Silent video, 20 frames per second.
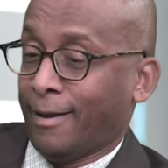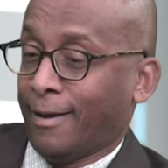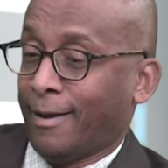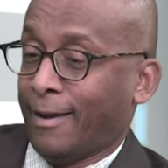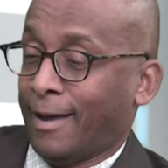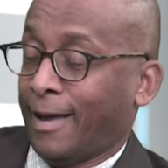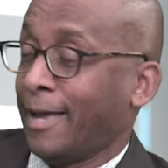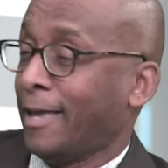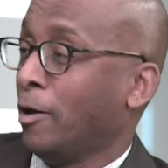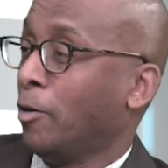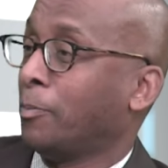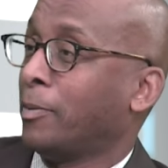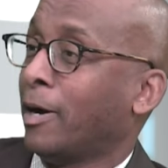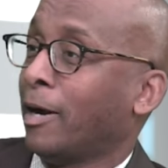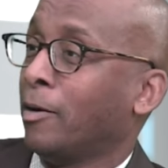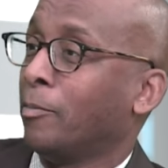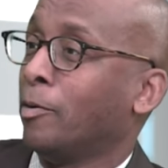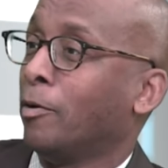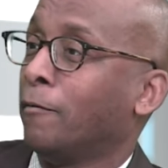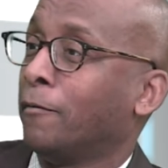I helped
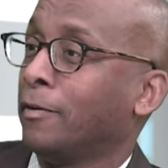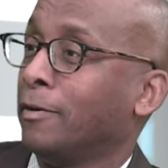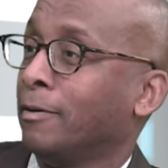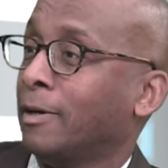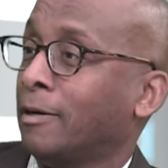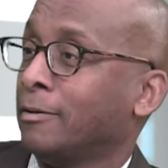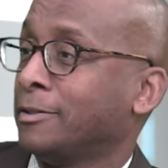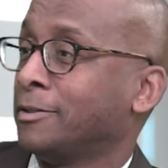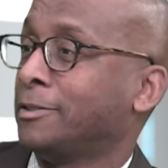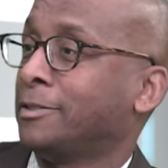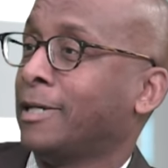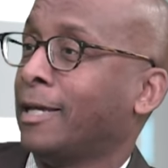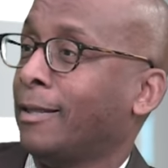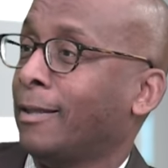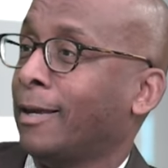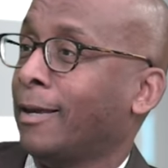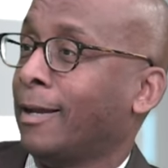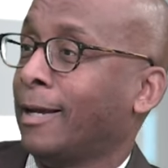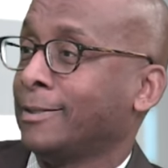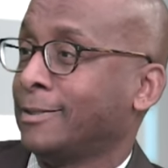hire both of you. I would say
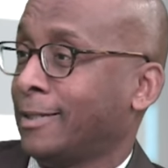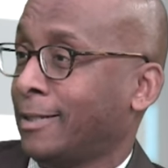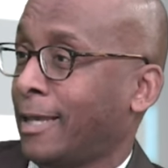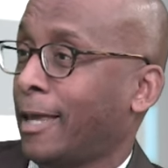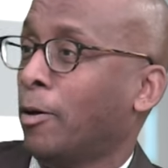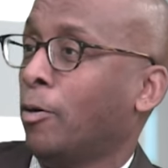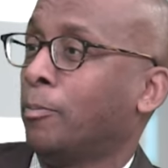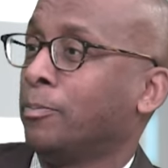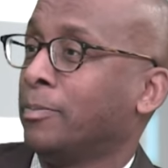that. I said help,